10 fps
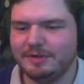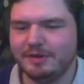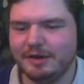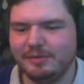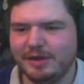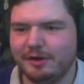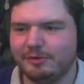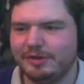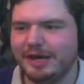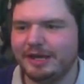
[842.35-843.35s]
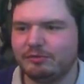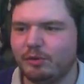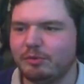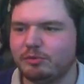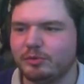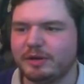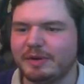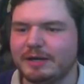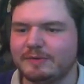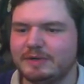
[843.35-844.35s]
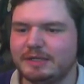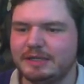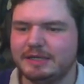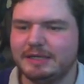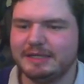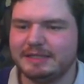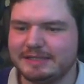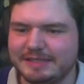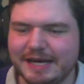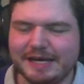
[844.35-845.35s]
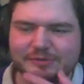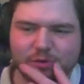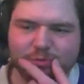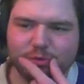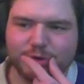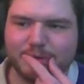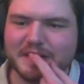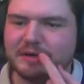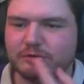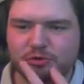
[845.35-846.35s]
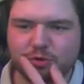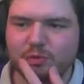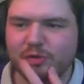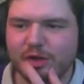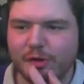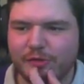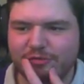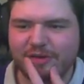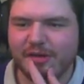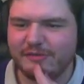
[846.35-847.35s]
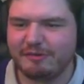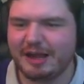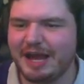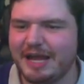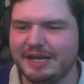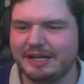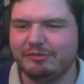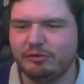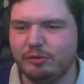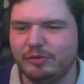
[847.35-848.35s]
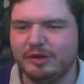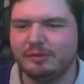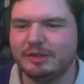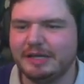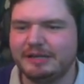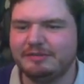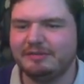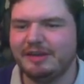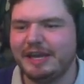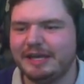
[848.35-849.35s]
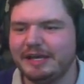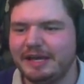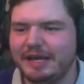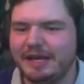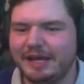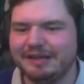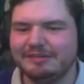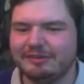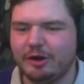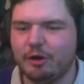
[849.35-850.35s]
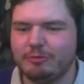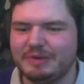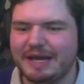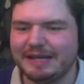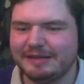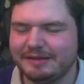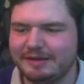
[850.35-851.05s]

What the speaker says: There we go. That is what I'm talking about. That is what I'm talking about. 2-0. Very, very handy 2-0 lead to take into the home leg.